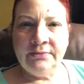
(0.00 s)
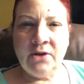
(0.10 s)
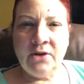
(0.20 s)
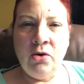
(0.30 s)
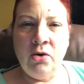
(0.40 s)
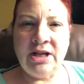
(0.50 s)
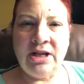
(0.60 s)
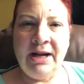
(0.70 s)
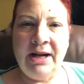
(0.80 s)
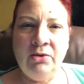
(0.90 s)
Coco
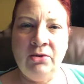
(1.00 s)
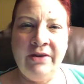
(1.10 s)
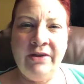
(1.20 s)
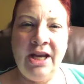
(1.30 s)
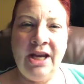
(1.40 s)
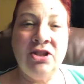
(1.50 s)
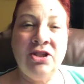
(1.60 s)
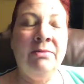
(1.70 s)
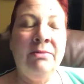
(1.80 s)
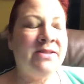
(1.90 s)
Shop got the notification.
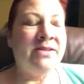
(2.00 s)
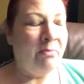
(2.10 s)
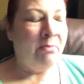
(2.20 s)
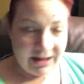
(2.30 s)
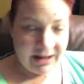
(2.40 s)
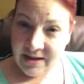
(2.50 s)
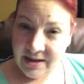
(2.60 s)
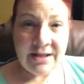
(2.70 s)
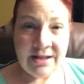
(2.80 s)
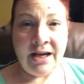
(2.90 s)
Miss Bethy is
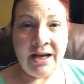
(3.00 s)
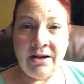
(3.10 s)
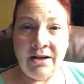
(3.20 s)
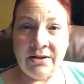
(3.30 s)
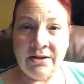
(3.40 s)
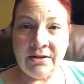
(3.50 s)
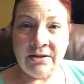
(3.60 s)
in the house.